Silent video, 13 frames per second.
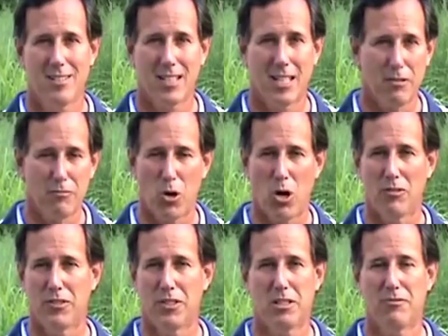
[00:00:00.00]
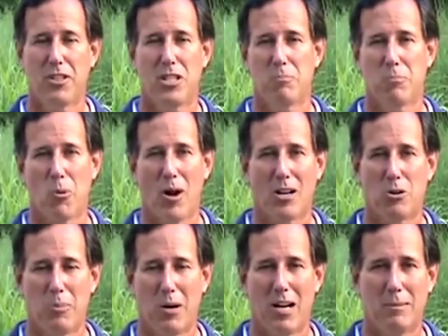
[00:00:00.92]
get involved in defeating Barack
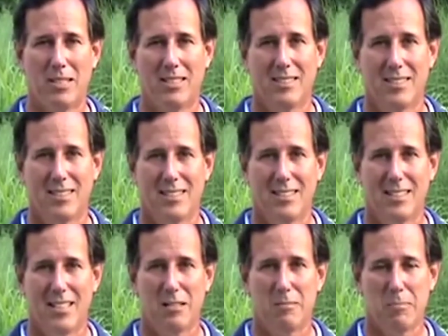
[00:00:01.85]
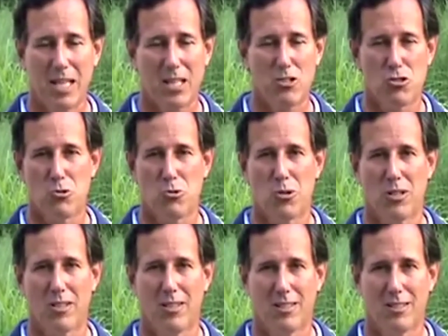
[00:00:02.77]
Obama, making
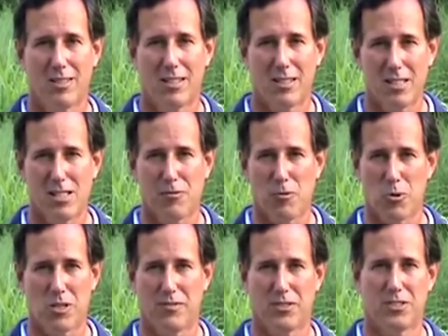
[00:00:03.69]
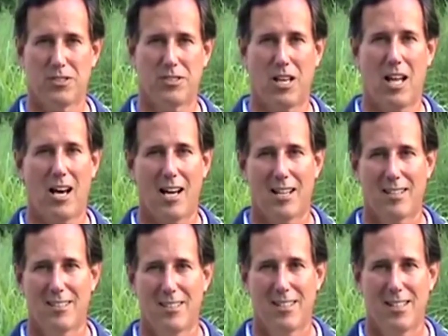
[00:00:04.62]
sure that this 4th of July
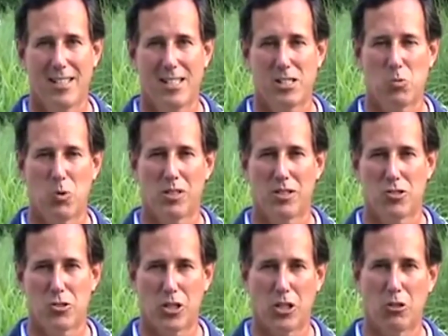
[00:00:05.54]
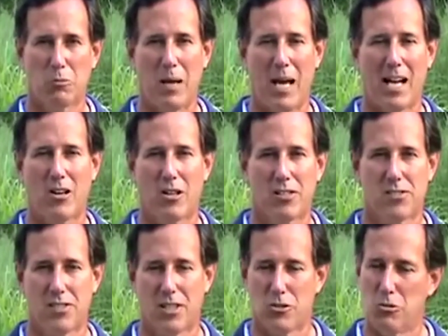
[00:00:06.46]
is one that you can look back on and
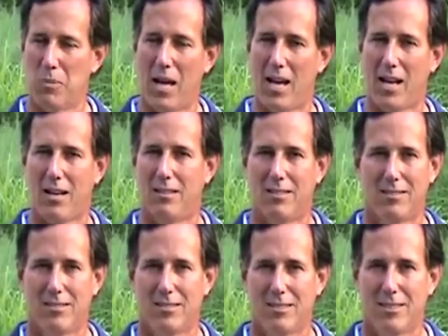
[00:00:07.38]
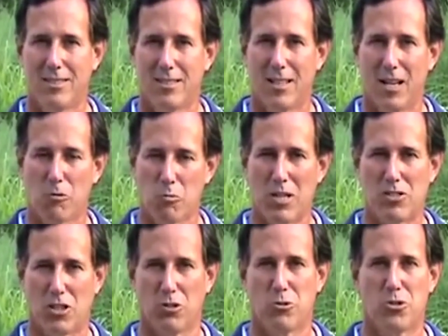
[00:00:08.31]
say, you made a
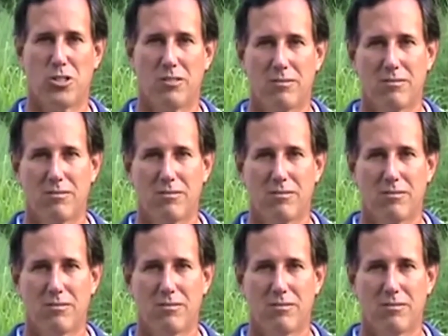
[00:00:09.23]
resolution